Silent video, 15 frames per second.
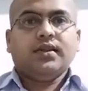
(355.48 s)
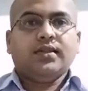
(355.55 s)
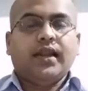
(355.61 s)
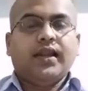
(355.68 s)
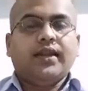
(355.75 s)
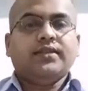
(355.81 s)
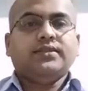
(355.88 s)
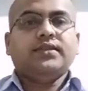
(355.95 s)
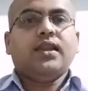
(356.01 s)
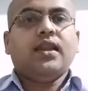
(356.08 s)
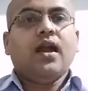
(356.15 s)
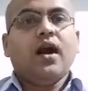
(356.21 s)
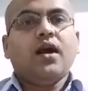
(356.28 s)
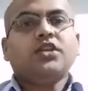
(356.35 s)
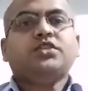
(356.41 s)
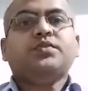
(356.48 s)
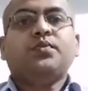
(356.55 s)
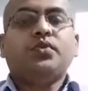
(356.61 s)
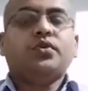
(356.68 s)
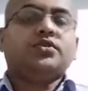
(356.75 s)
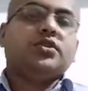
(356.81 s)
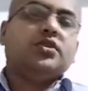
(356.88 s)
That is the last
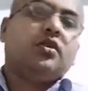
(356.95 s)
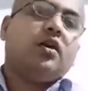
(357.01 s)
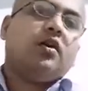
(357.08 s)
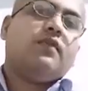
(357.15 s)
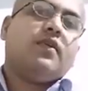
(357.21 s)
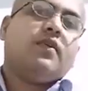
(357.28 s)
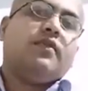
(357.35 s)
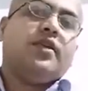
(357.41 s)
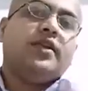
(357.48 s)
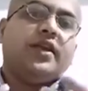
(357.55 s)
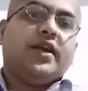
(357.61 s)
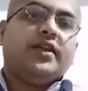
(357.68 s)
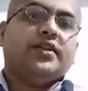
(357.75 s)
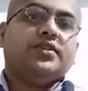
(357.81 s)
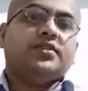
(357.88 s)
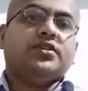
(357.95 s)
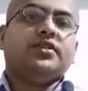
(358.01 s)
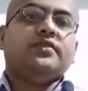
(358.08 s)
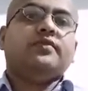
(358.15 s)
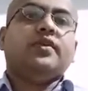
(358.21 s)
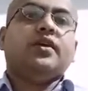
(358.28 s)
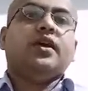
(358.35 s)
portion of our
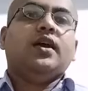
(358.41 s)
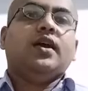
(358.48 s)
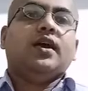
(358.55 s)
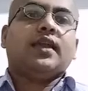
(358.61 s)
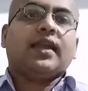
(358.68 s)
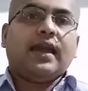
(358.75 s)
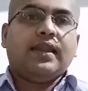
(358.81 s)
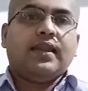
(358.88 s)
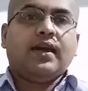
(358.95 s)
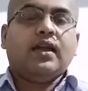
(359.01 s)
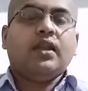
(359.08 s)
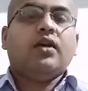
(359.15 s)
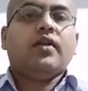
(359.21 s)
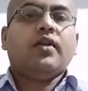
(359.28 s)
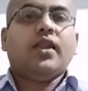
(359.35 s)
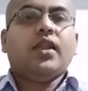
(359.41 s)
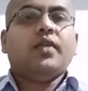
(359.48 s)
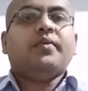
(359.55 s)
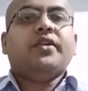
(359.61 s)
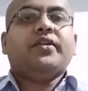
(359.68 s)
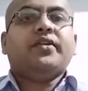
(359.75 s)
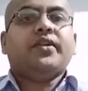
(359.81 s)
digestive canal or
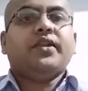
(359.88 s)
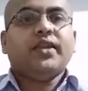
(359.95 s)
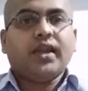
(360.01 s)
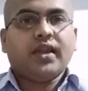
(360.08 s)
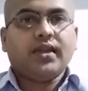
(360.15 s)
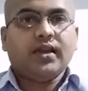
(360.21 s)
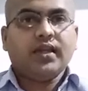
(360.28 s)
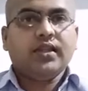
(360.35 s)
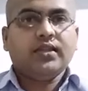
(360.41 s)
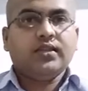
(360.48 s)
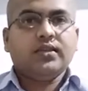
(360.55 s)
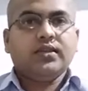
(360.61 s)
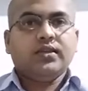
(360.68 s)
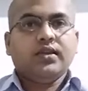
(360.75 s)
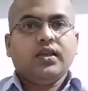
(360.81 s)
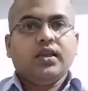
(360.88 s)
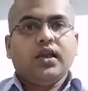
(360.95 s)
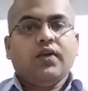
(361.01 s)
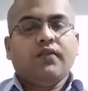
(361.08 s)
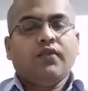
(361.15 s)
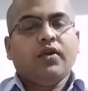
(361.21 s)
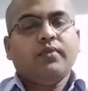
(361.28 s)
alimentary canal.
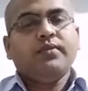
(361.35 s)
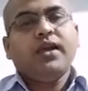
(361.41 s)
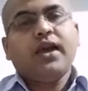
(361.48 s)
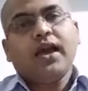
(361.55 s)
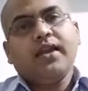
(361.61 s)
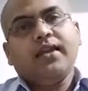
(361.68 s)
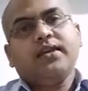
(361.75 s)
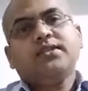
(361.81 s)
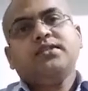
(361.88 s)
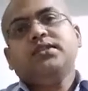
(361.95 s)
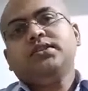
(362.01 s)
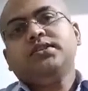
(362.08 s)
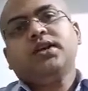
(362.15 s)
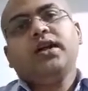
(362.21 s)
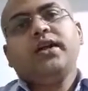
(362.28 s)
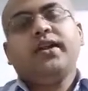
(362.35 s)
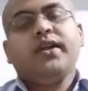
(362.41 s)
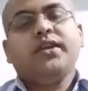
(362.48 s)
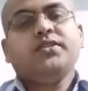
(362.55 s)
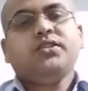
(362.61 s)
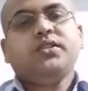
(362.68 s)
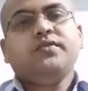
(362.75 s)
From the anus this
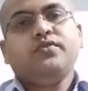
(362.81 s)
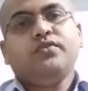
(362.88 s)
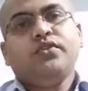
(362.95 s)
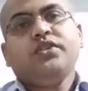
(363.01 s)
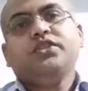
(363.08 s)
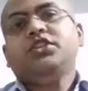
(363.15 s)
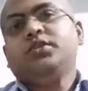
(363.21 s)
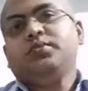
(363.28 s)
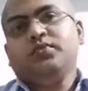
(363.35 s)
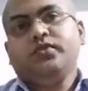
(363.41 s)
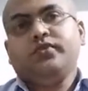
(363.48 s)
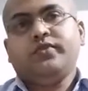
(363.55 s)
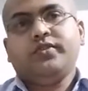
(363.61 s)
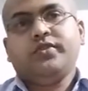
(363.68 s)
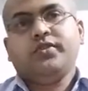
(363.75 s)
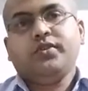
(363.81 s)
undigested food is removed.